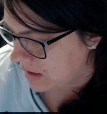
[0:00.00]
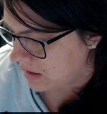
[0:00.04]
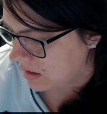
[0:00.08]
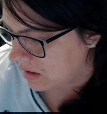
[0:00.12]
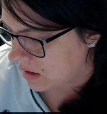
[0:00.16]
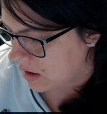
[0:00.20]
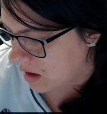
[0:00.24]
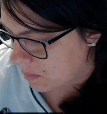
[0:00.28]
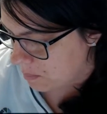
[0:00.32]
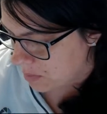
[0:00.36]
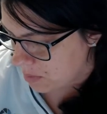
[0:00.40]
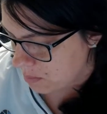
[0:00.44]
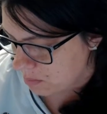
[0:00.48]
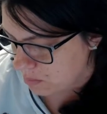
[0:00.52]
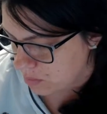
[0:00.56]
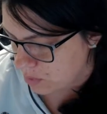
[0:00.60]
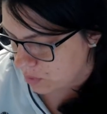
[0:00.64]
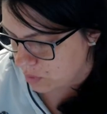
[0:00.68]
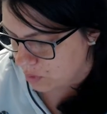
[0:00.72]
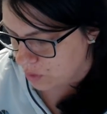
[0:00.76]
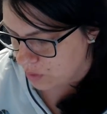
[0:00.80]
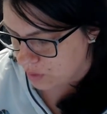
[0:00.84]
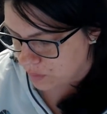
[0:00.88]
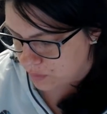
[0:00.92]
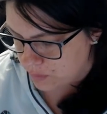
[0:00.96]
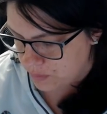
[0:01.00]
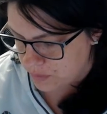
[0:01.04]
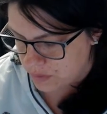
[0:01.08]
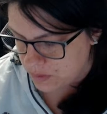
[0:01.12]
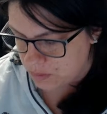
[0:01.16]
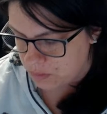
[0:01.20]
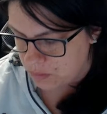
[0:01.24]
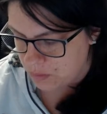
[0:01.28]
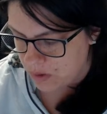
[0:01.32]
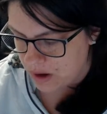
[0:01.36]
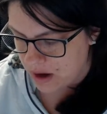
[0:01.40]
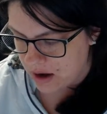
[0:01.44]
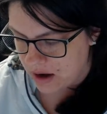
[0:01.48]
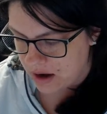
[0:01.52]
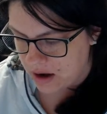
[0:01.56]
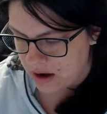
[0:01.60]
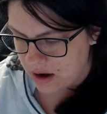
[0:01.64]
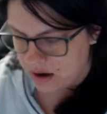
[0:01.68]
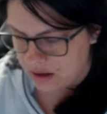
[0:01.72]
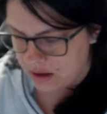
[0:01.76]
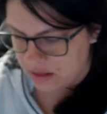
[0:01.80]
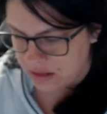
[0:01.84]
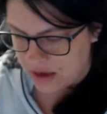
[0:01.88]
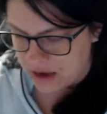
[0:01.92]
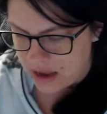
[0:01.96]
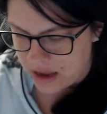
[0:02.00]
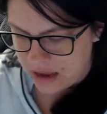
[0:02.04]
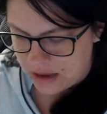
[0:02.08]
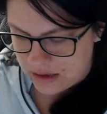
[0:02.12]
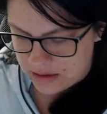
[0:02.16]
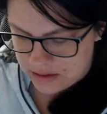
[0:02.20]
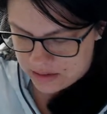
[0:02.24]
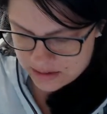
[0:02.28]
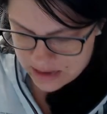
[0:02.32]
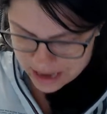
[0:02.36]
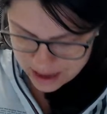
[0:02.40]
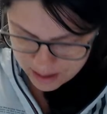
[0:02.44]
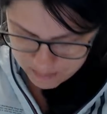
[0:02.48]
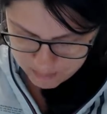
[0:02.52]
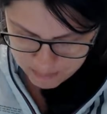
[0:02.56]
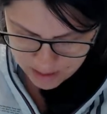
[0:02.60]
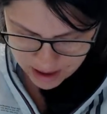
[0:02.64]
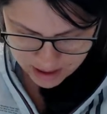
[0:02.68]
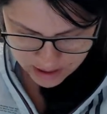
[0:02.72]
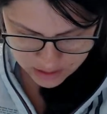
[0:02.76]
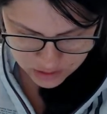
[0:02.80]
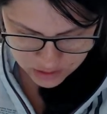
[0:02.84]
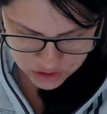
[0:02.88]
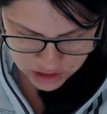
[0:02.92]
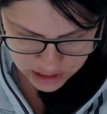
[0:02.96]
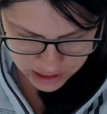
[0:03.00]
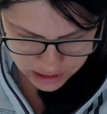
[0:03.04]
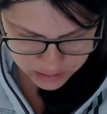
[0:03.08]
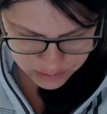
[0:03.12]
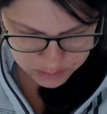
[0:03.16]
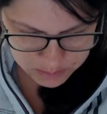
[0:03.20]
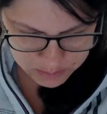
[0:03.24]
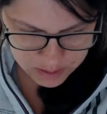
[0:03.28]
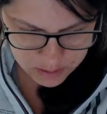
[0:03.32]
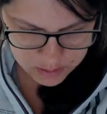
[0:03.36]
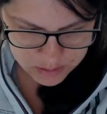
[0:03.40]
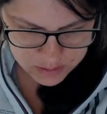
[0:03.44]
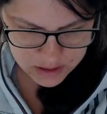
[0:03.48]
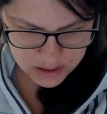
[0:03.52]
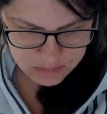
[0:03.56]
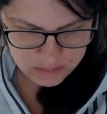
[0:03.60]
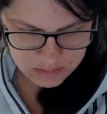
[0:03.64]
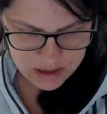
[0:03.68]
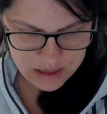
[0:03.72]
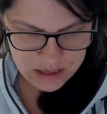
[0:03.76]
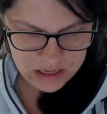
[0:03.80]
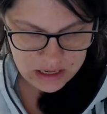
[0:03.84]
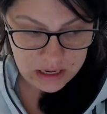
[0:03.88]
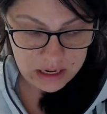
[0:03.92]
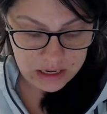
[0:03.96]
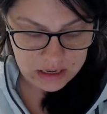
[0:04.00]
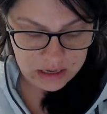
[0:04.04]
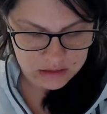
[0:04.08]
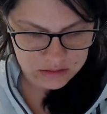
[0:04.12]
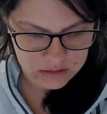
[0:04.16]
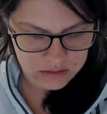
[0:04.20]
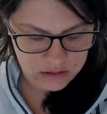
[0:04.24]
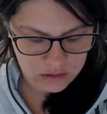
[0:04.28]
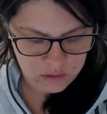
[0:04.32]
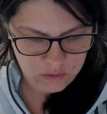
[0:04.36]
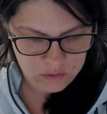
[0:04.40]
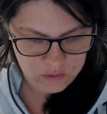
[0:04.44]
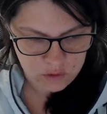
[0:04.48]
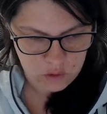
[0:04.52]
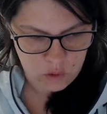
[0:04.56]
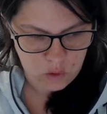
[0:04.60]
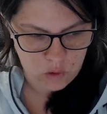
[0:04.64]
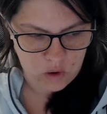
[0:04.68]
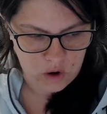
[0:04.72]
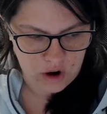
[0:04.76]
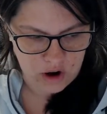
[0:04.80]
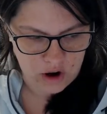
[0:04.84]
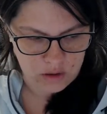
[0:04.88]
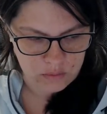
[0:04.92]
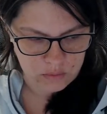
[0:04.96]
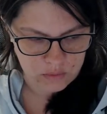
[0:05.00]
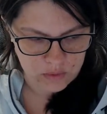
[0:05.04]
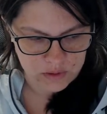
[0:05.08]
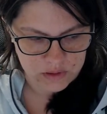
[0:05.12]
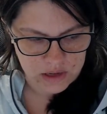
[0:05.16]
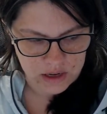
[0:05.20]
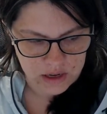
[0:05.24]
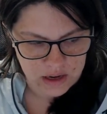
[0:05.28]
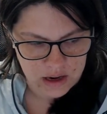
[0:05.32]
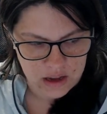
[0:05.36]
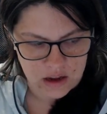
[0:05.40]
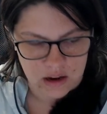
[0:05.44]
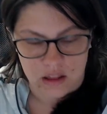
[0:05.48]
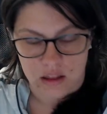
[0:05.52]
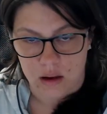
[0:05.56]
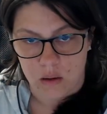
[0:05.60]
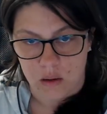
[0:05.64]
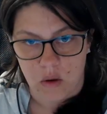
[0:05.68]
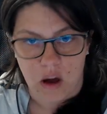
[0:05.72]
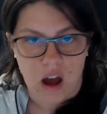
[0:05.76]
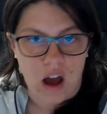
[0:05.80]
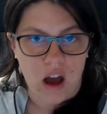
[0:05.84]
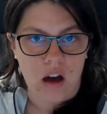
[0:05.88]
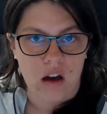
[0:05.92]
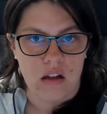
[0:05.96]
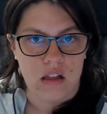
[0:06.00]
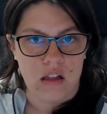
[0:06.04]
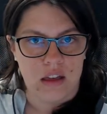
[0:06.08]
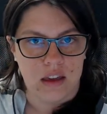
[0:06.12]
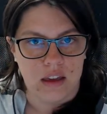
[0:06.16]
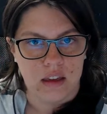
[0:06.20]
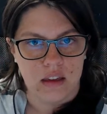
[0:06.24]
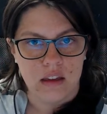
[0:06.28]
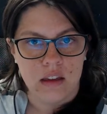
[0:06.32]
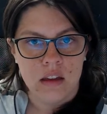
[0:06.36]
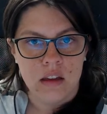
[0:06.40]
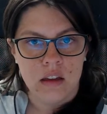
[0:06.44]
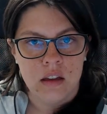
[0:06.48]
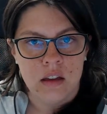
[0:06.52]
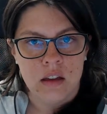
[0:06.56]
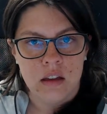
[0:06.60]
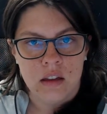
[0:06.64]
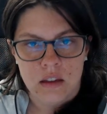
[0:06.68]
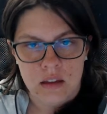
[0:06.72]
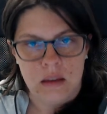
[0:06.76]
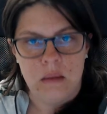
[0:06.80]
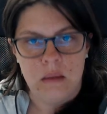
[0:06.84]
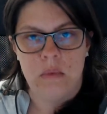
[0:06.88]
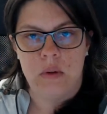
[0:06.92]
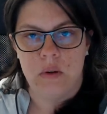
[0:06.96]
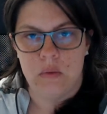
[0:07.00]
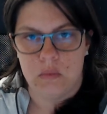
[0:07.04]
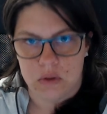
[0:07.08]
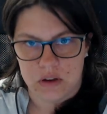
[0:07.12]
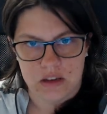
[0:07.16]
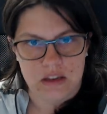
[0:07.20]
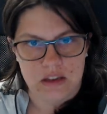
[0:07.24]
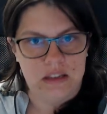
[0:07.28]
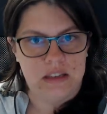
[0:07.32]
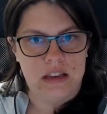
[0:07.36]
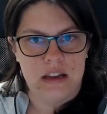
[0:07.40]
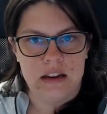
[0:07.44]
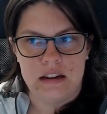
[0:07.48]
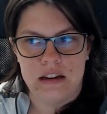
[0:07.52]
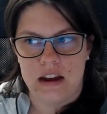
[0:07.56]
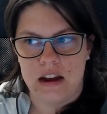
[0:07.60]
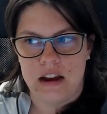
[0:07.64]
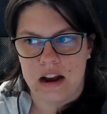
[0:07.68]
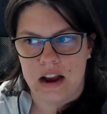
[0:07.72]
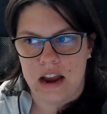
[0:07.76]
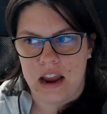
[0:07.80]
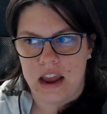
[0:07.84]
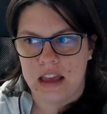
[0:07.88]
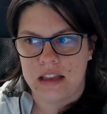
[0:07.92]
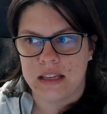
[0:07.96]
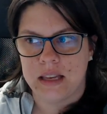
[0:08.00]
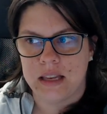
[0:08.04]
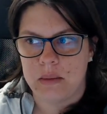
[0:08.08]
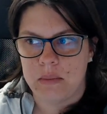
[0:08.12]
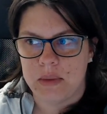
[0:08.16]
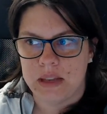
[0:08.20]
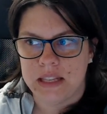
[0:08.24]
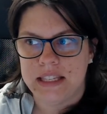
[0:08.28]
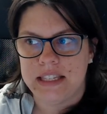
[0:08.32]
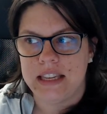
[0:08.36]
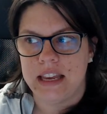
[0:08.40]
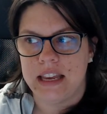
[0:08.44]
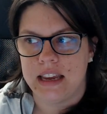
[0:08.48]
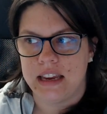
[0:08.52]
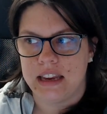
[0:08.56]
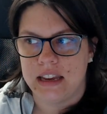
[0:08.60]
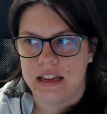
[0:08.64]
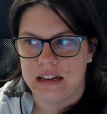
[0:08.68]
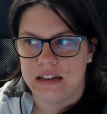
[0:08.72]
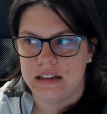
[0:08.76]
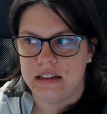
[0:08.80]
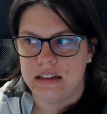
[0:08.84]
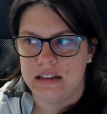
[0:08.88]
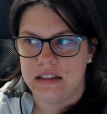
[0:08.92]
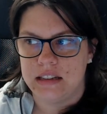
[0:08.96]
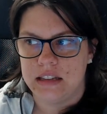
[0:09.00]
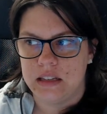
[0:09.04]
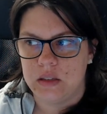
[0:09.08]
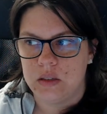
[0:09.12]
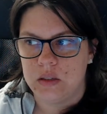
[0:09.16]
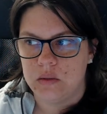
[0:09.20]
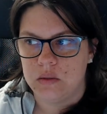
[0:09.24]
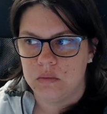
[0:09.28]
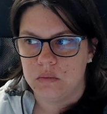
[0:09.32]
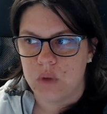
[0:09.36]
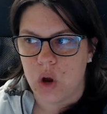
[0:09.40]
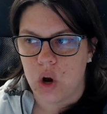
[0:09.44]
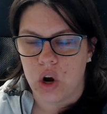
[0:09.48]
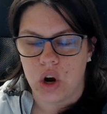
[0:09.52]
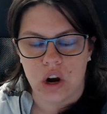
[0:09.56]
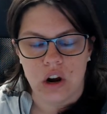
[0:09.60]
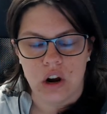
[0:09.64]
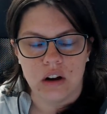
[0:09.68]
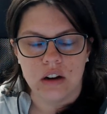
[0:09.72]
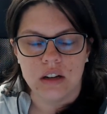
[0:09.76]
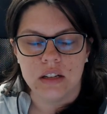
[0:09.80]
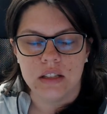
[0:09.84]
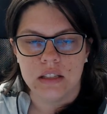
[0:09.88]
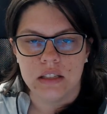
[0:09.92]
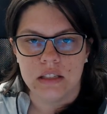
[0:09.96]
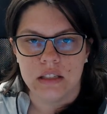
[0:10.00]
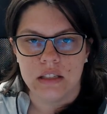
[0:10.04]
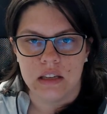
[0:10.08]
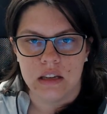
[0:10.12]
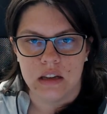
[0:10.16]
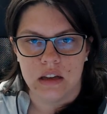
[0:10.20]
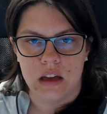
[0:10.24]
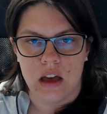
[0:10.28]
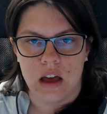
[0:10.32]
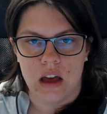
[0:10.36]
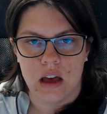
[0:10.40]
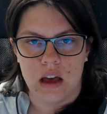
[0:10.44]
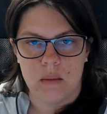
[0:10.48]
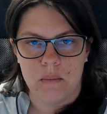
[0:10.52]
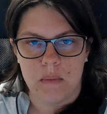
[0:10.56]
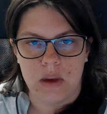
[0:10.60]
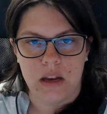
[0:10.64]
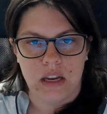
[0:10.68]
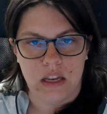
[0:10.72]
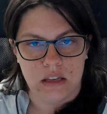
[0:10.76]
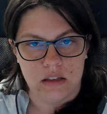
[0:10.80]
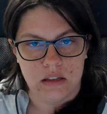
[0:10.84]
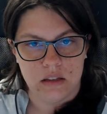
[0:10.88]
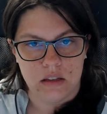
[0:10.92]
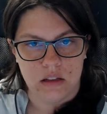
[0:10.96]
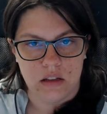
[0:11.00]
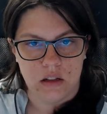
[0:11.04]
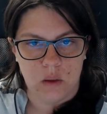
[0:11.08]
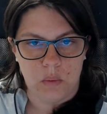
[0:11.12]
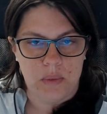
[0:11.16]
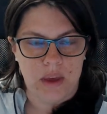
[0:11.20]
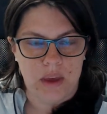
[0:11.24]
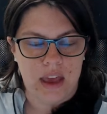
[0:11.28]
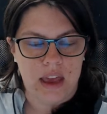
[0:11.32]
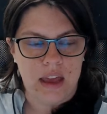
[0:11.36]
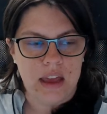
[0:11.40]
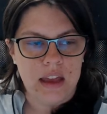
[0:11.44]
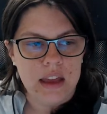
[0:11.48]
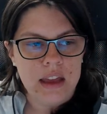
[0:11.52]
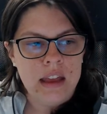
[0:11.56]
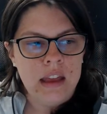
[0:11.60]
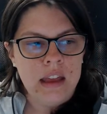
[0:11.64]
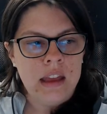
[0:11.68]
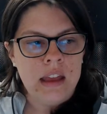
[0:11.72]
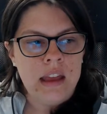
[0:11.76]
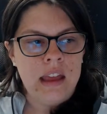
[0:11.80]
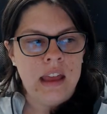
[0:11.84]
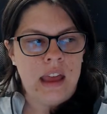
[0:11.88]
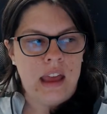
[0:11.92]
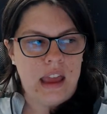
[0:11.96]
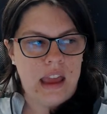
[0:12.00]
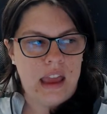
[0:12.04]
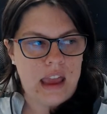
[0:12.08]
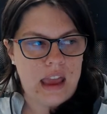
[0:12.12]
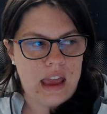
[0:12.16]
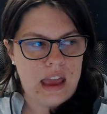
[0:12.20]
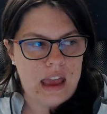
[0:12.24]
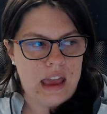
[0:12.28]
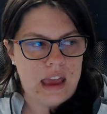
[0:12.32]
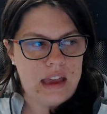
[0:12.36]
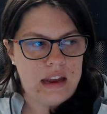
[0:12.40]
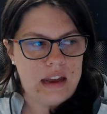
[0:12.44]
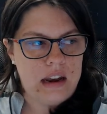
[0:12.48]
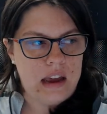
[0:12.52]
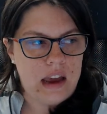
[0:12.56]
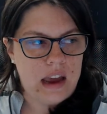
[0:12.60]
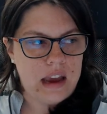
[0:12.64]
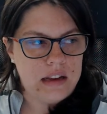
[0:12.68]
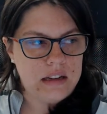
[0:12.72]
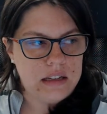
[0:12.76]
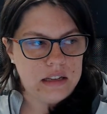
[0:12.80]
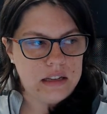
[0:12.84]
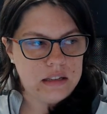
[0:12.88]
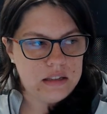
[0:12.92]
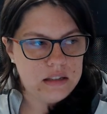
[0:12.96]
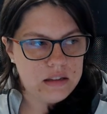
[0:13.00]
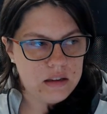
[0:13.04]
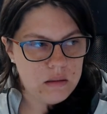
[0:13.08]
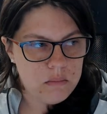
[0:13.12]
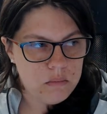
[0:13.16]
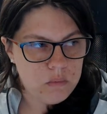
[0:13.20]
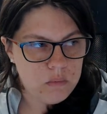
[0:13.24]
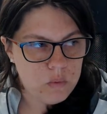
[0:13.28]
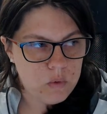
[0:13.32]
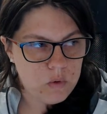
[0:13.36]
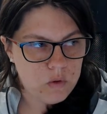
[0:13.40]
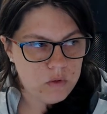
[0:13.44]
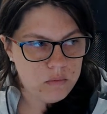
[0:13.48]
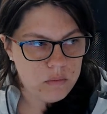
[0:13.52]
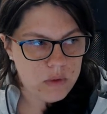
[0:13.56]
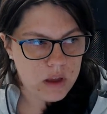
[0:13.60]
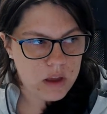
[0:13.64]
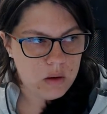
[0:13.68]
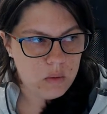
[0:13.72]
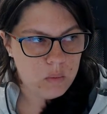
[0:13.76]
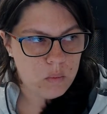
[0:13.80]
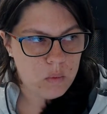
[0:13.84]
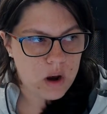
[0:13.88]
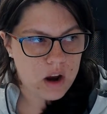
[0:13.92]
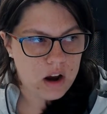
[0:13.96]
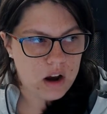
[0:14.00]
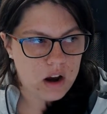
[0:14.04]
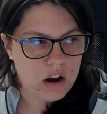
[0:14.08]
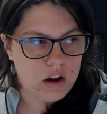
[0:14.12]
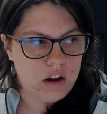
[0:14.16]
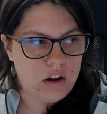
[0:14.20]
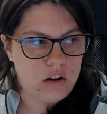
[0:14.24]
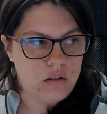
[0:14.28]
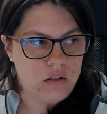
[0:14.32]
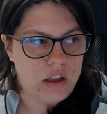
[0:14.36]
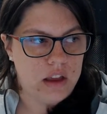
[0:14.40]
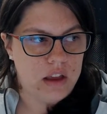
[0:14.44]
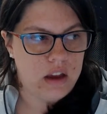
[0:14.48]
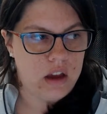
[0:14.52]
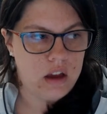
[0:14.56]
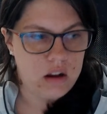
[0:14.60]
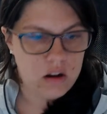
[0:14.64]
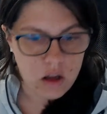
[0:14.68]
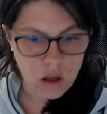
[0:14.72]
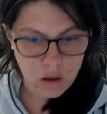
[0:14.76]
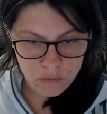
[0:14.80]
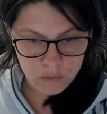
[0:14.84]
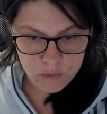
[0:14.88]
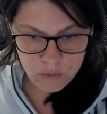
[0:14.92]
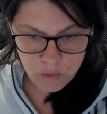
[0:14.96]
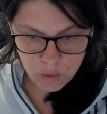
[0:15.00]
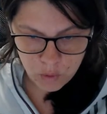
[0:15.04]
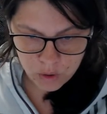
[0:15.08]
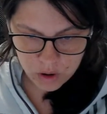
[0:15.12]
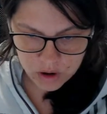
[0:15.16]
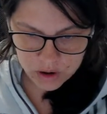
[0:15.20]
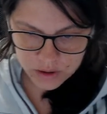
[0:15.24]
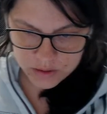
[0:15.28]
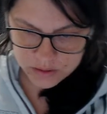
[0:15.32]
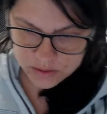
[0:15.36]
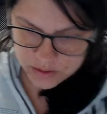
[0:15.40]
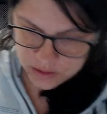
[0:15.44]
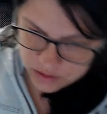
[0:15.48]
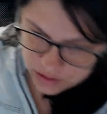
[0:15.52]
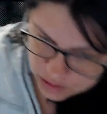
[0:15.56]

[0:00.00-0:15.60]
couple moves where, like, I sat back in child's pose on my knees on the floor and was like, kind of like, wow, like, I've been really sedentary as I've been sick, and this hurts my knees a little bit. And I did some movement where you're like on all fours and